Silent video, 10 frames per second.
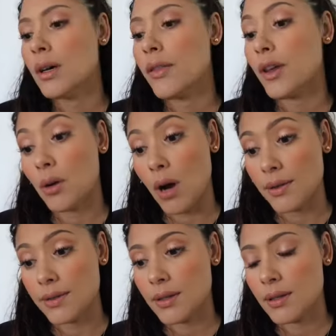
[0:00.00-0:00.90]
the
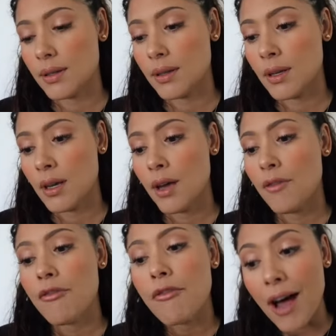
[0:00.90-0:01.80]
cross.
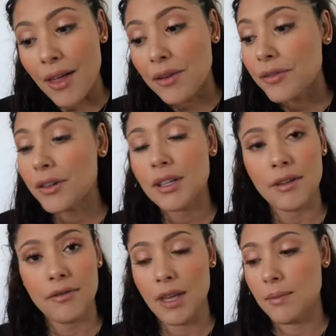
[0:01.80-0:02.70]
Father,
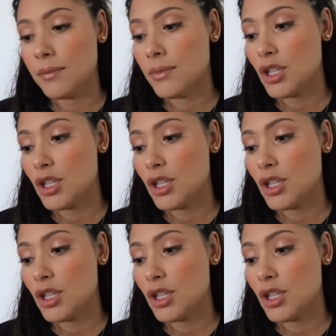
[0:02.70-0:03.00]
forgive them.